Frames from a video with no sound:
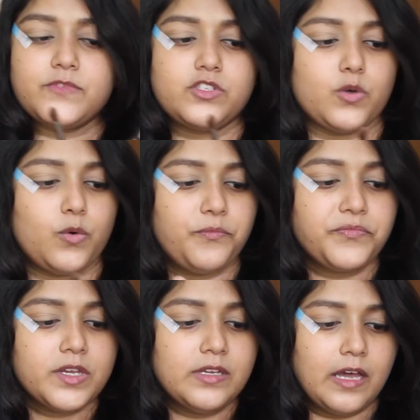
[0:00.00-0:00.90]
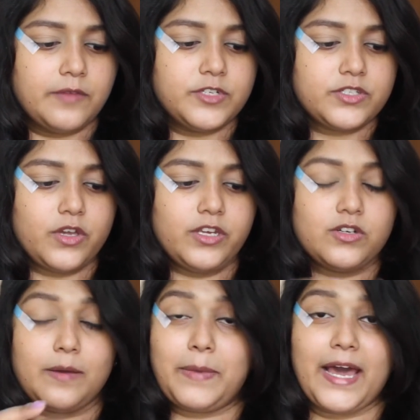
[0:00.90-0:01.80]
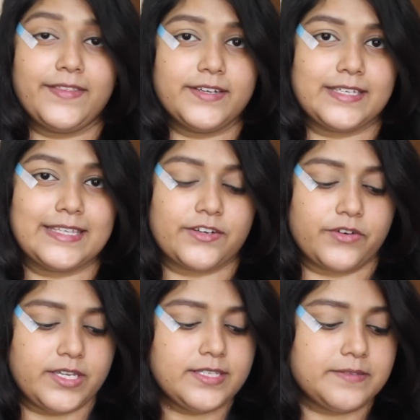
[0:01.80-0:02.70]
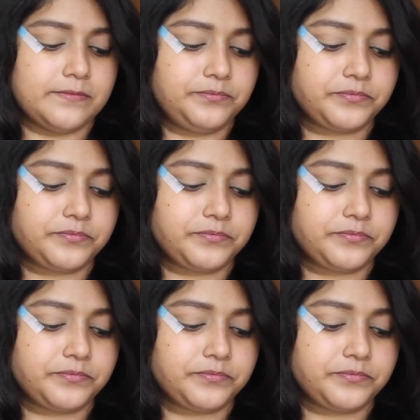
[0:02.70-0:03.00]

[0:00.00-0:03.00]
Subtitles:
So I'm just going to apply that in the crease.